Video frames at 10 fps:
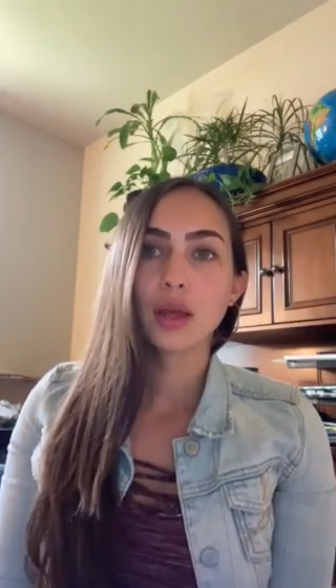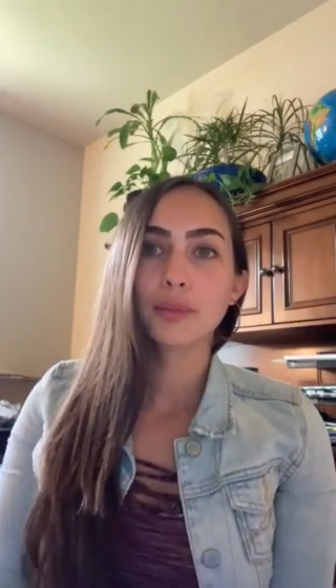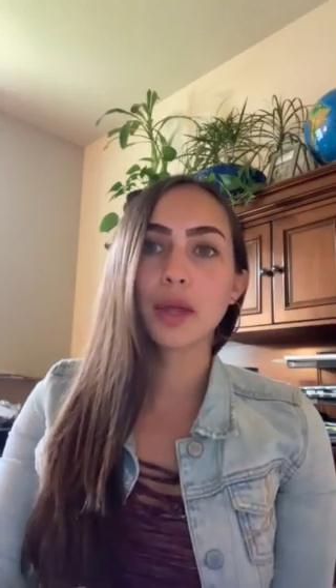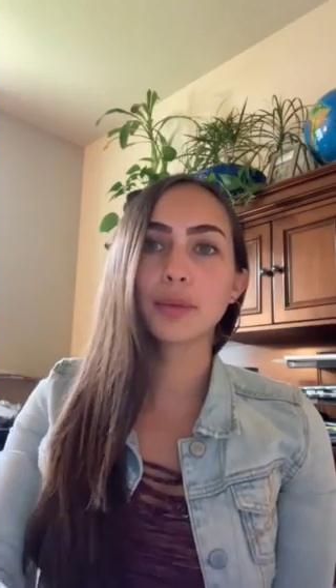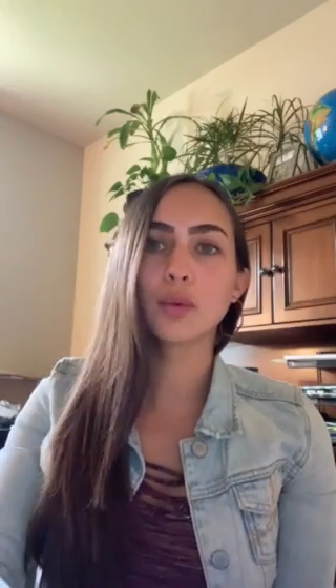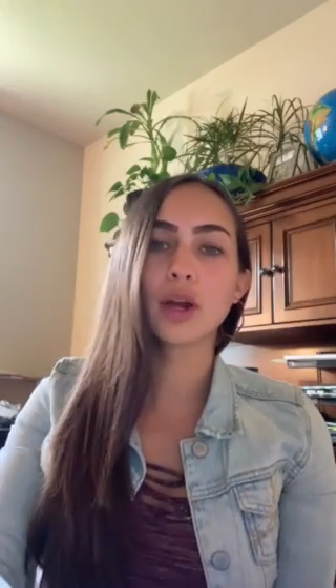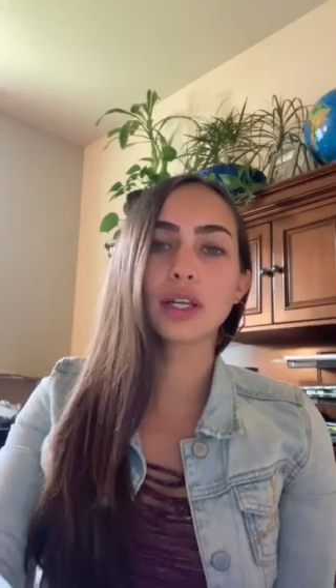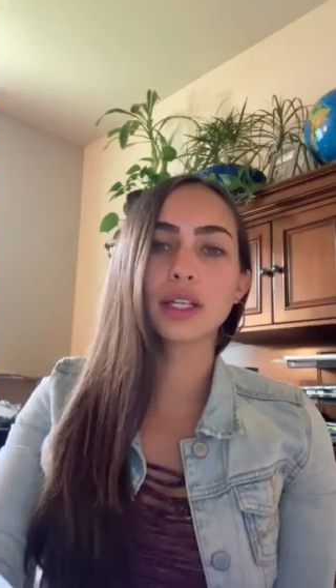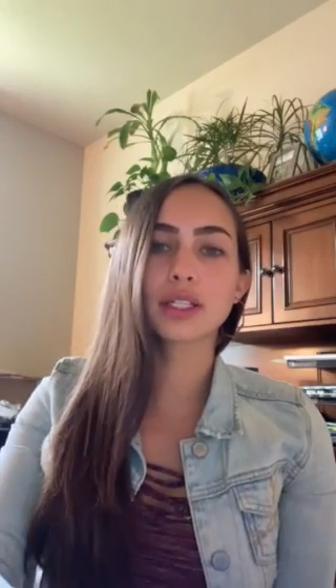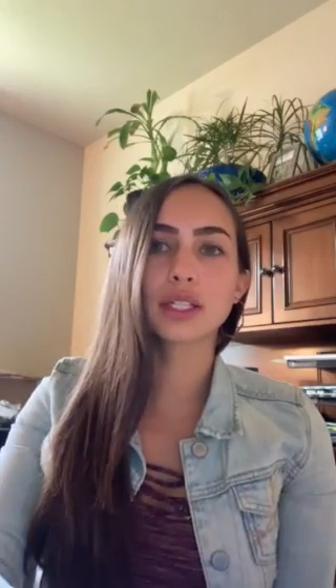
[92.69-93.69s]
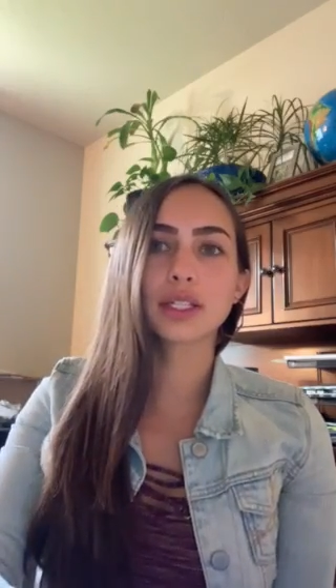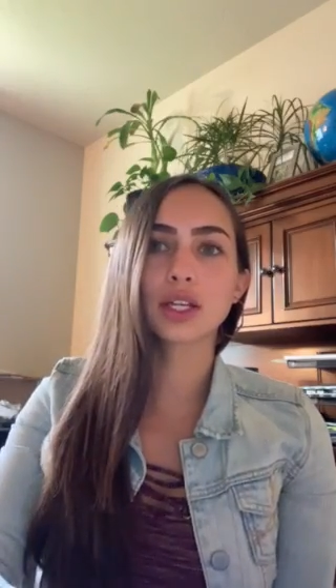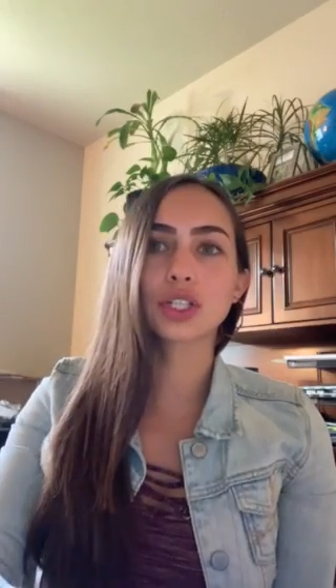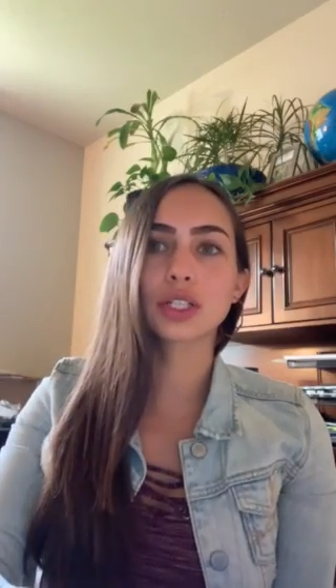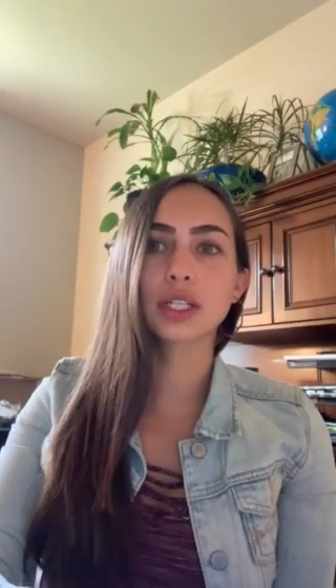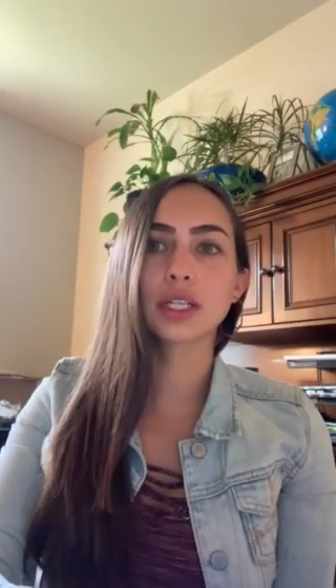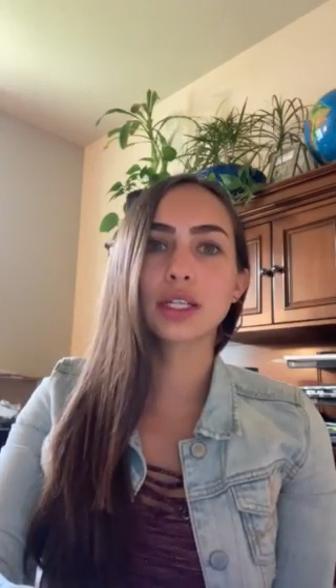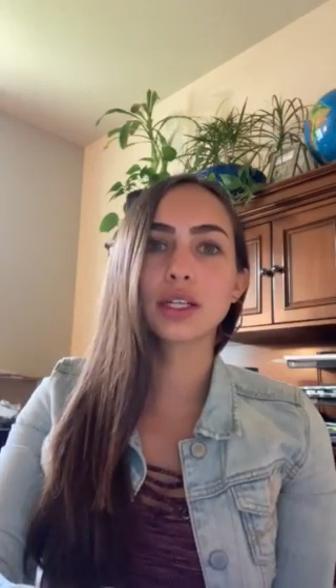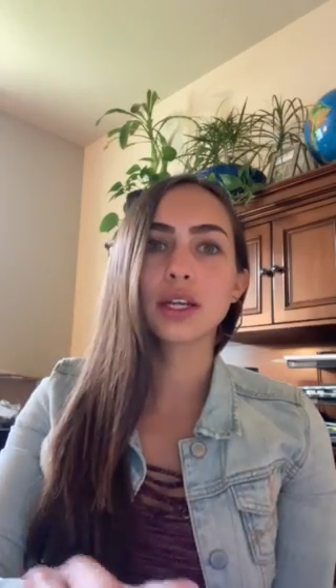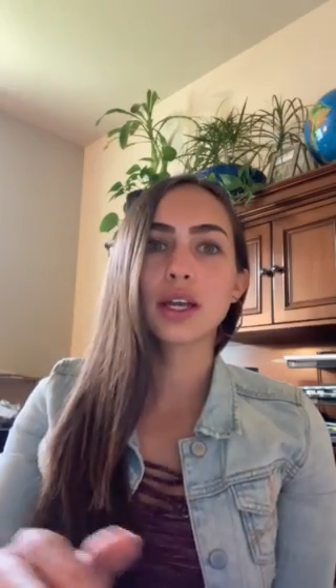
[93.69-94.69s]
Paper 1 is essentially